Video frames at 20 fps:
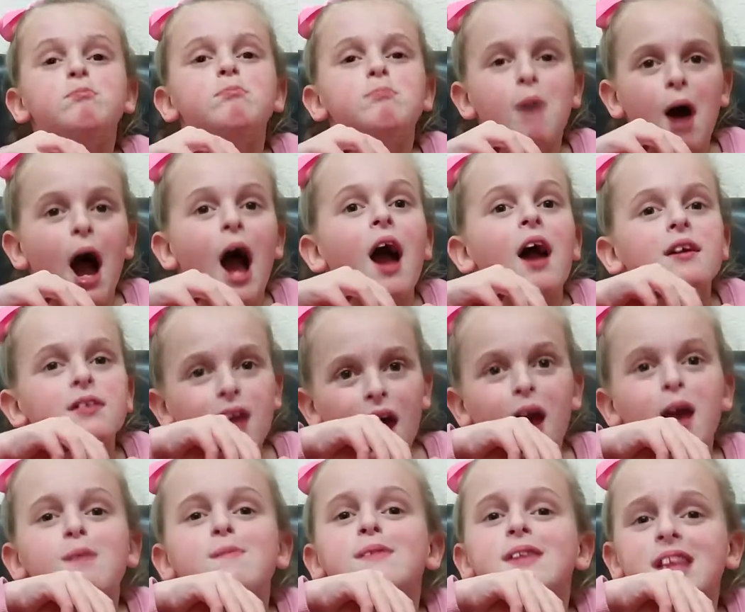My
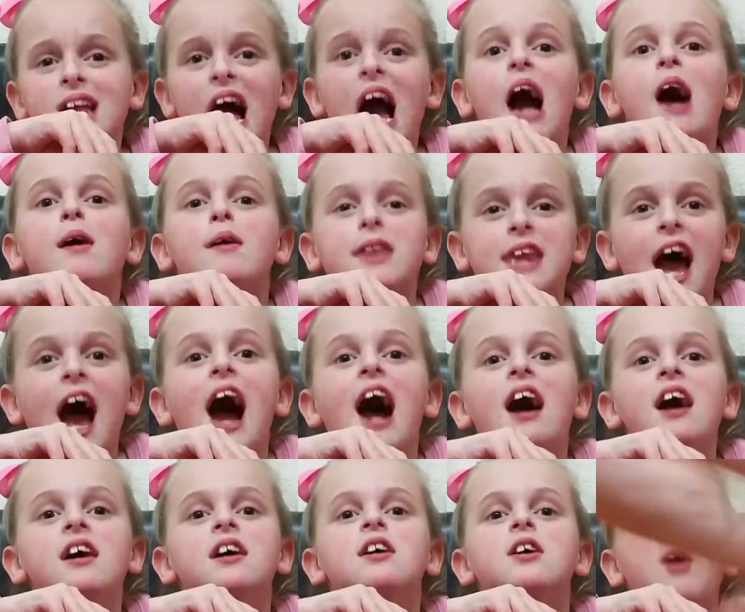name's Lana.
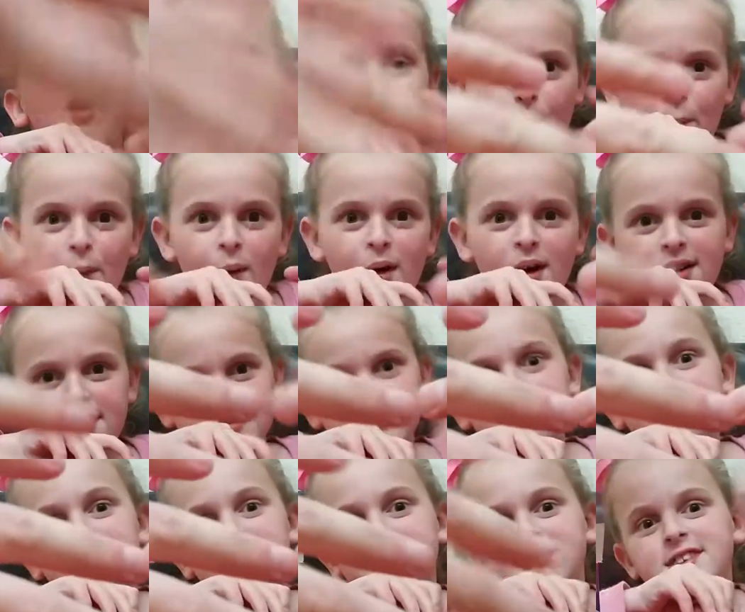And this is
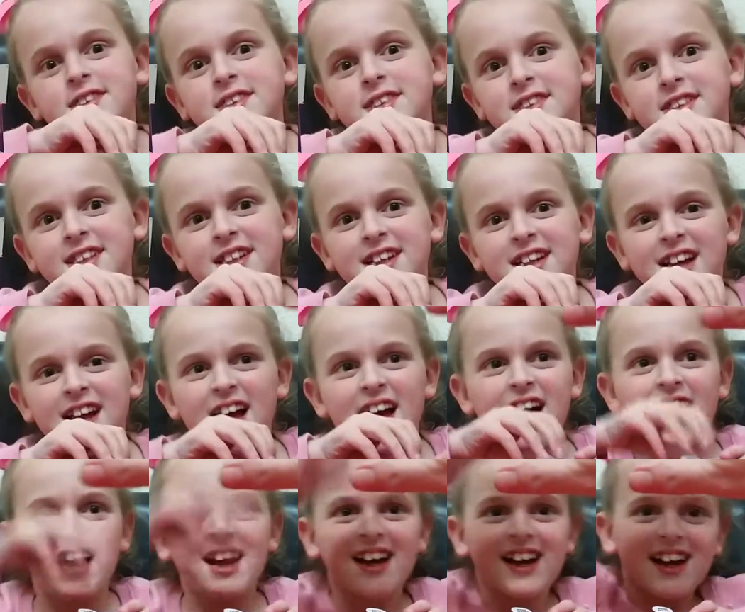Mummy. High
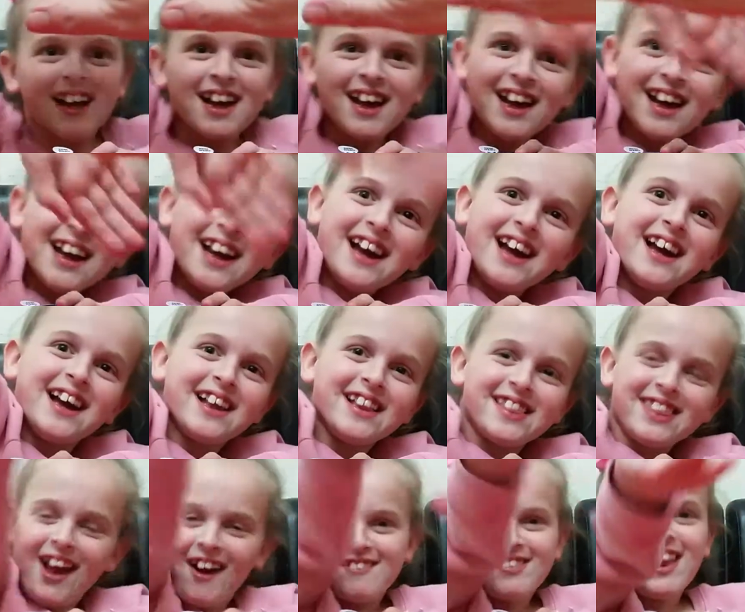five.
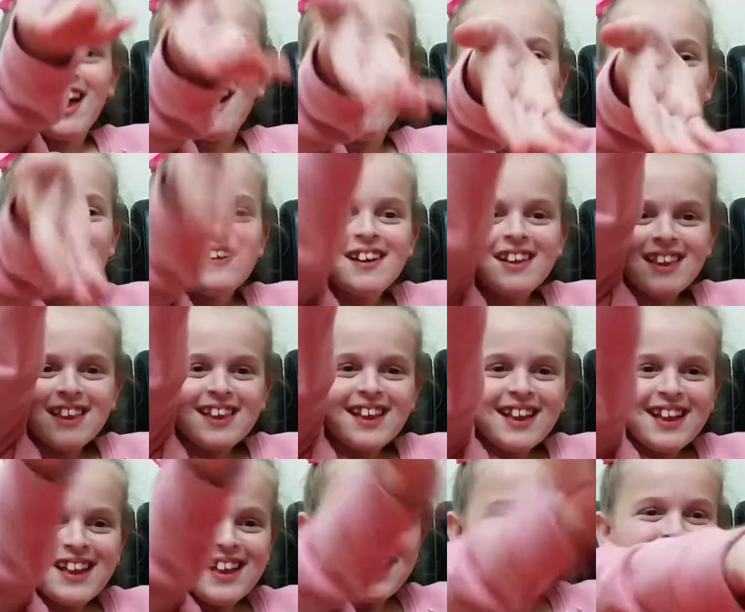Down Hello.
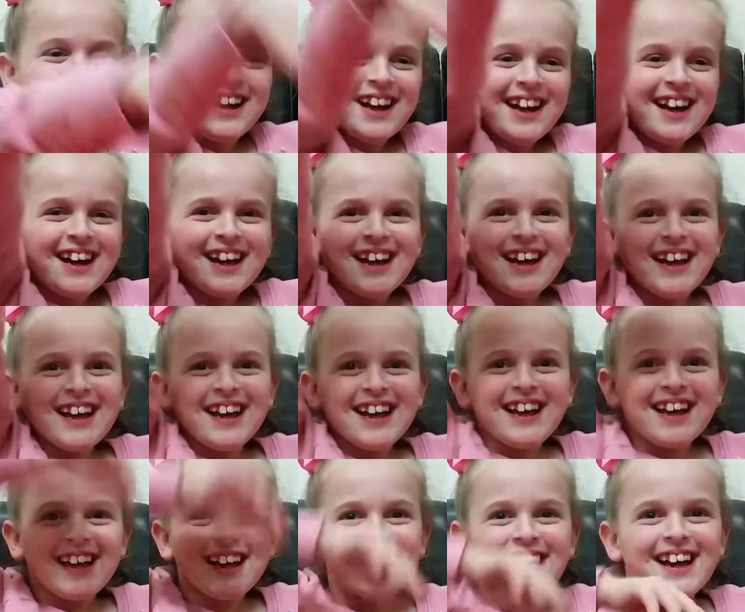below. Hmm.
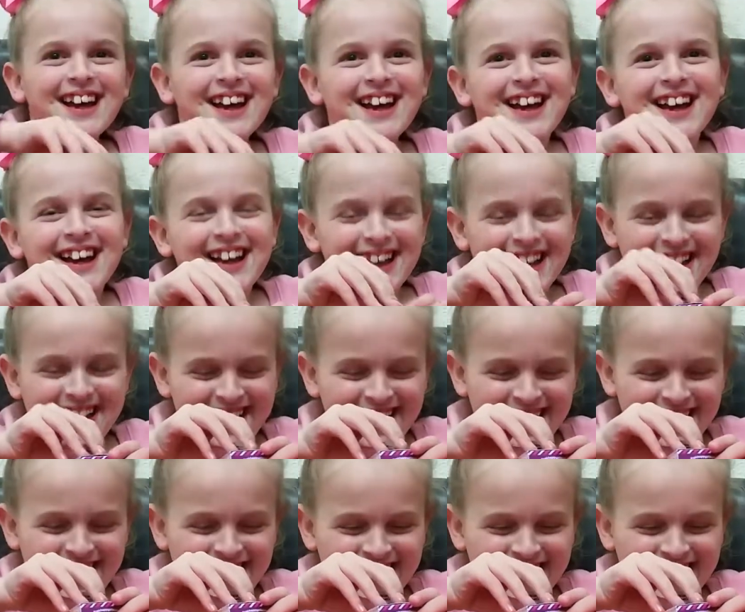Oh, you got me.